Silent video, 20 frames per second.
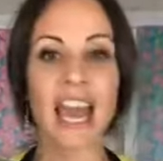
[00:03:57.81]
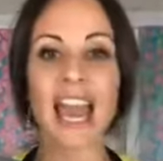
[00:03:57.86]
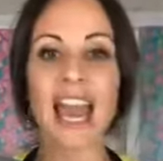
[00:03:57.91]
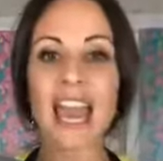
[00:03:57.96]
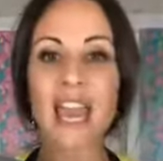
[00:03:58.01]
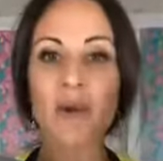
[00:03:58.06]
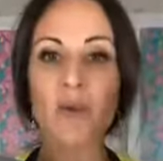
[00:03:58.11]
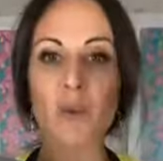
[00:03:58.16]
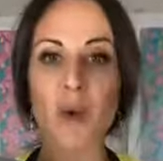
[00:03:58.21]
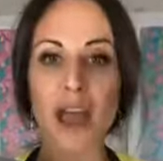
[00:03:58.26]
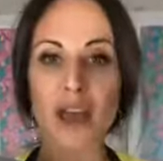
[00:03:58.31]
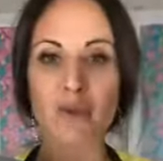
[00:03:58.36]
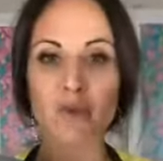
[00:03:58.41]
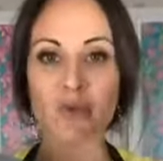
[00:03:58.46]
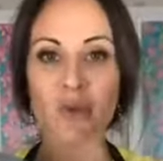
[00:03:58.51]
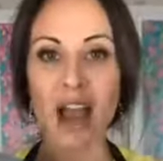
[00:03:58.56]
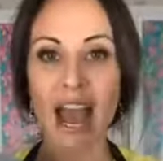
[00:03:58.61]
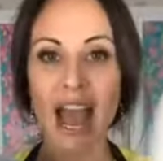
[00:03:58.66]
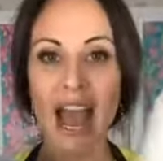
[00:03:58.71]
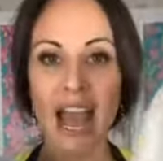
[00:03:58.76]
a wet
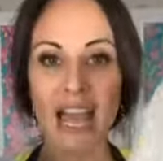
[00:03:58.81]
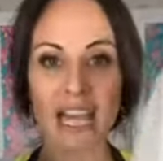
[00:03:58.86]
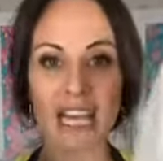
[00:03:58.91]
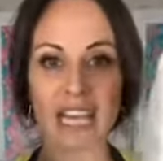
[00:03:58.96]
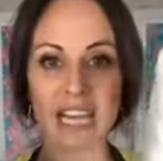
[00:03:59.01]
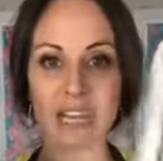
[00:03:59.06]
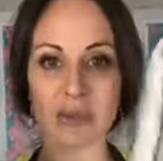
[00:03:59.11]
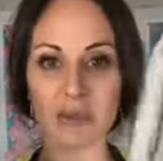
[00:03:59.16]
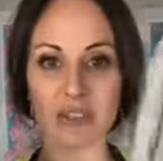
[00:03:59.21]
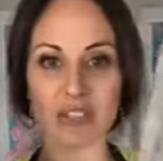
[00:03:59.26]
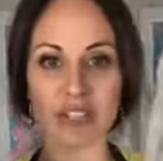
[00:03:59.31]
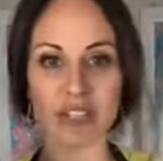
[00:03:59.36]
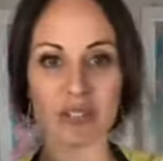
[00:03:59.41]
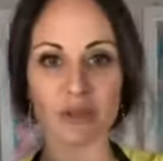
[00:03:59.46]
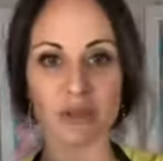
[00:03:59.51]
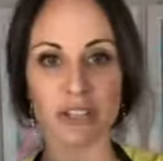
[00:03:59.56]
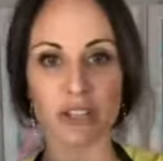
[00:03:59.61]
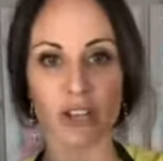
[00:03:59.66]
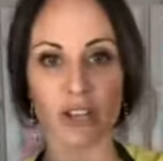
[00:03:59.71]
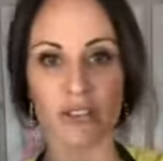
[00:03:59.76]
rag, which this
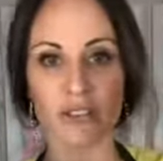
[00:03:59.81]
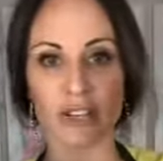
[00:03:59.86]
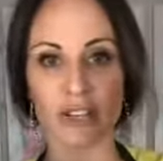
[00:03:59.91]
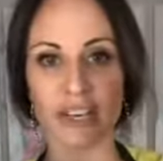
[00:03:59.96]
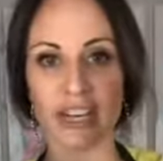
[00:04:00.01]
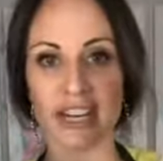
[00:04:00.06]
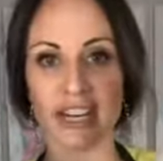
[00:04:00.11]
one's all dirty